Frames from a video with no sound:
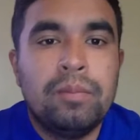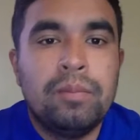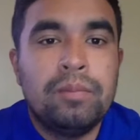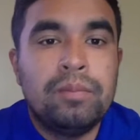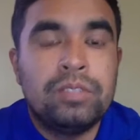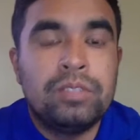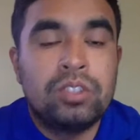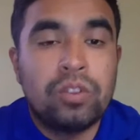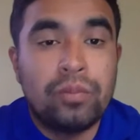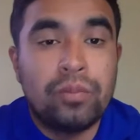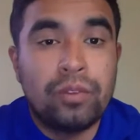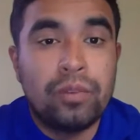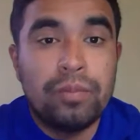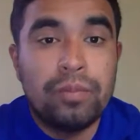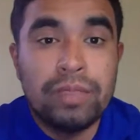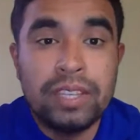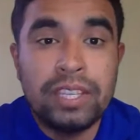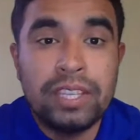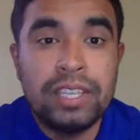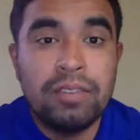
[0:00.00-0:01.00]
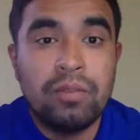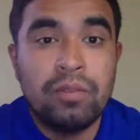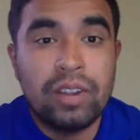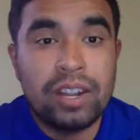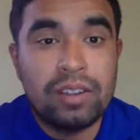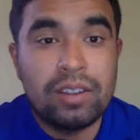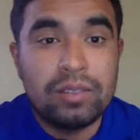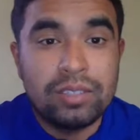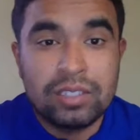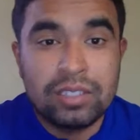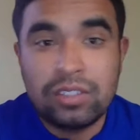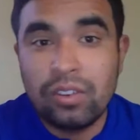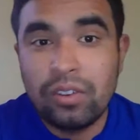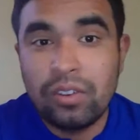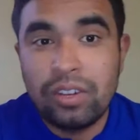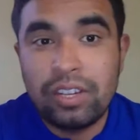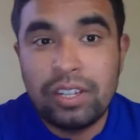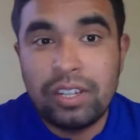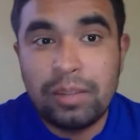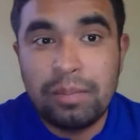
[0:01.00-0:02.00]
So for me, when I was
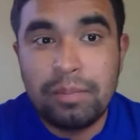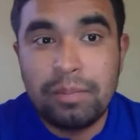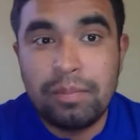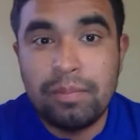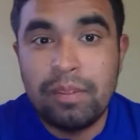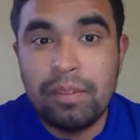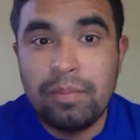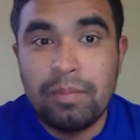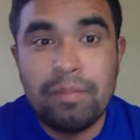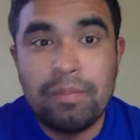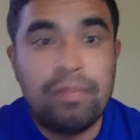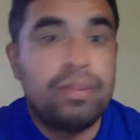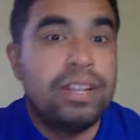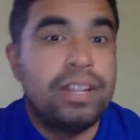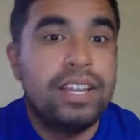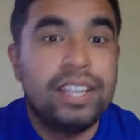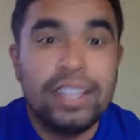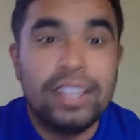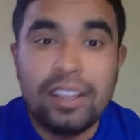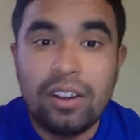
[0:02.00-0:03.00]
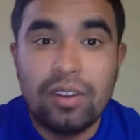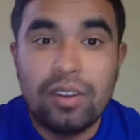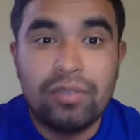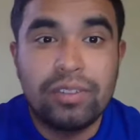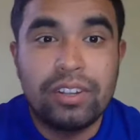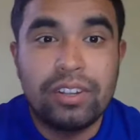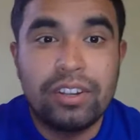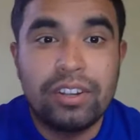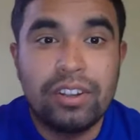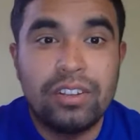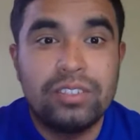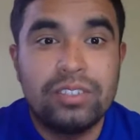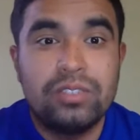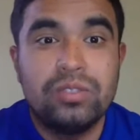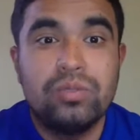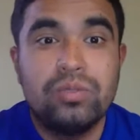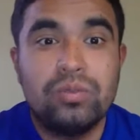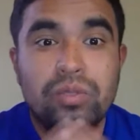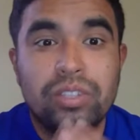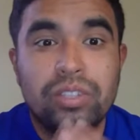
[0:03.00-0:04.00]
growing up, playing golf in college
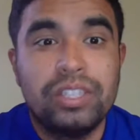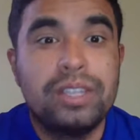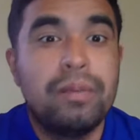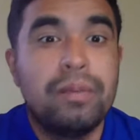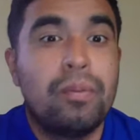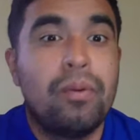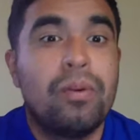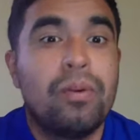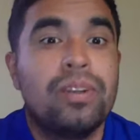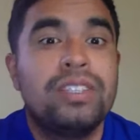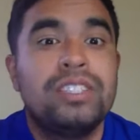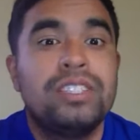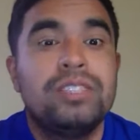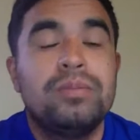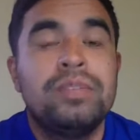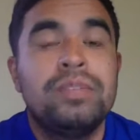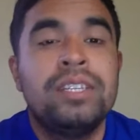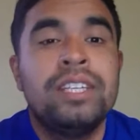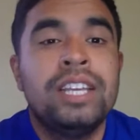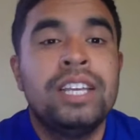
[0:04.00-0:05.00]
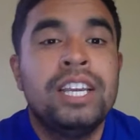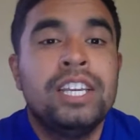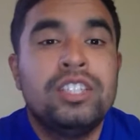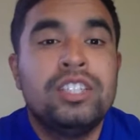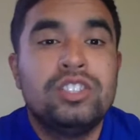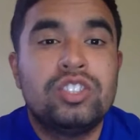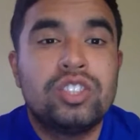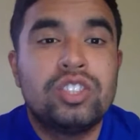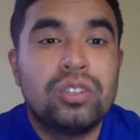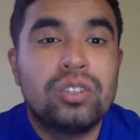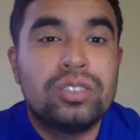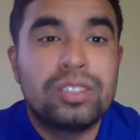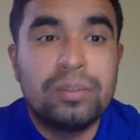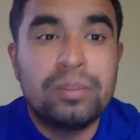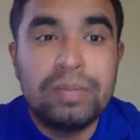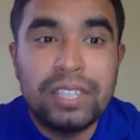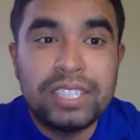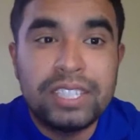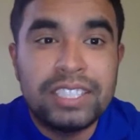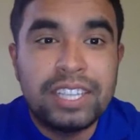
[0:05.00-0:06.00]
was really important to me. So
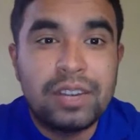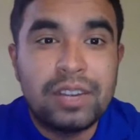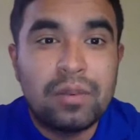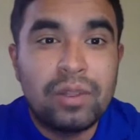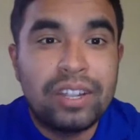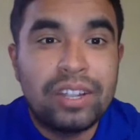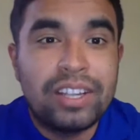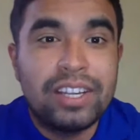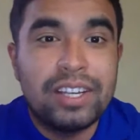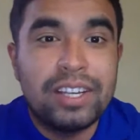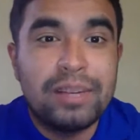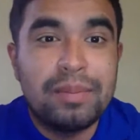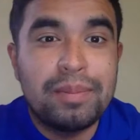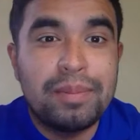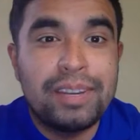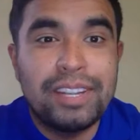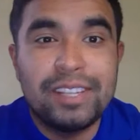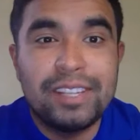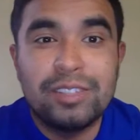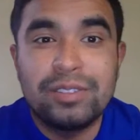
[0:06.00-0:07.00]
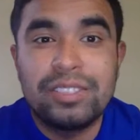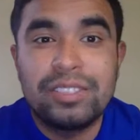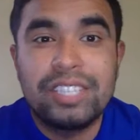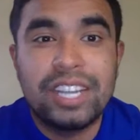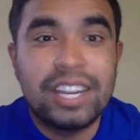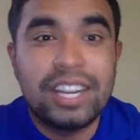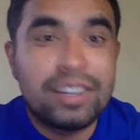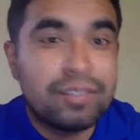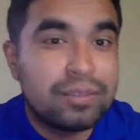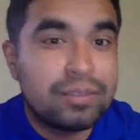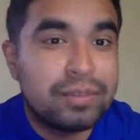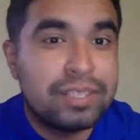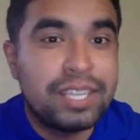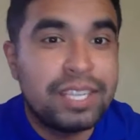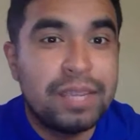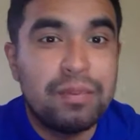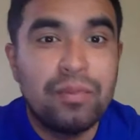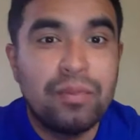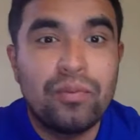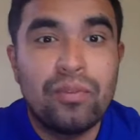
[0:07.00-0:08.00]
some days I'd wake up and I was tired from the
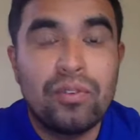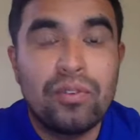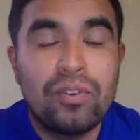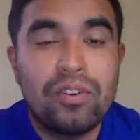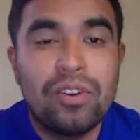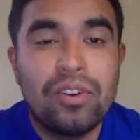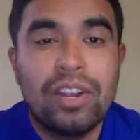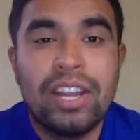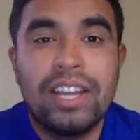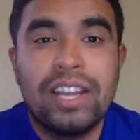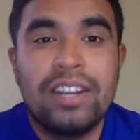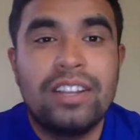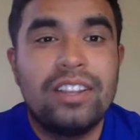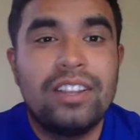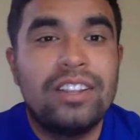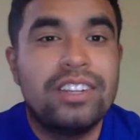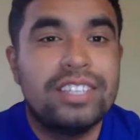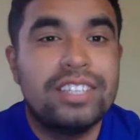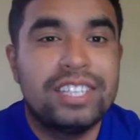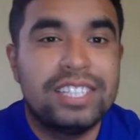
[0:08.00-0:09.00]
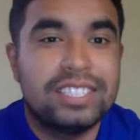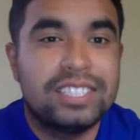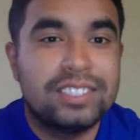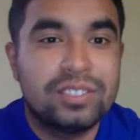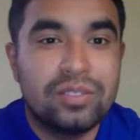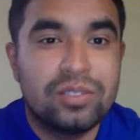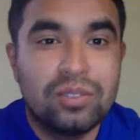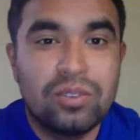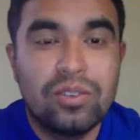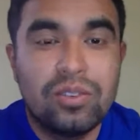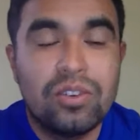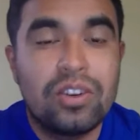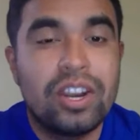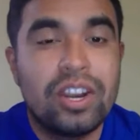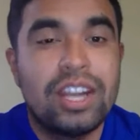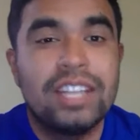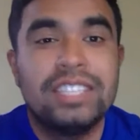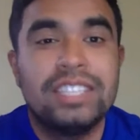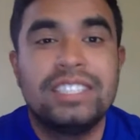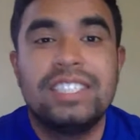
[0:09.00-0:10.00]
day before. I had a long day at school, or
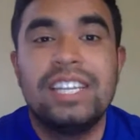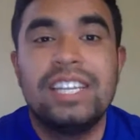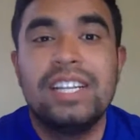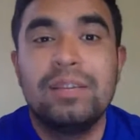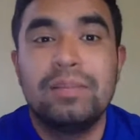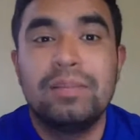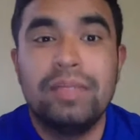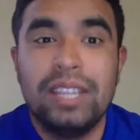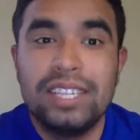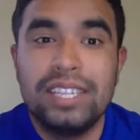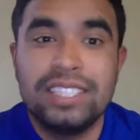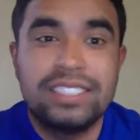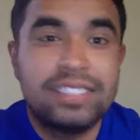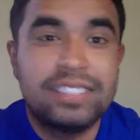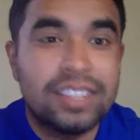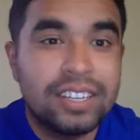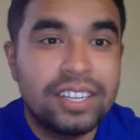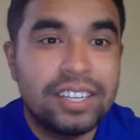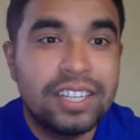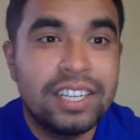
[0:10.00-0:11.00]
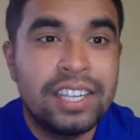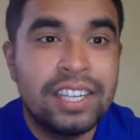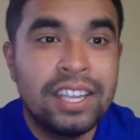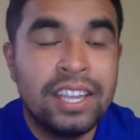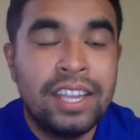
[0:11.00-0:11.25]
I stayed up late studying,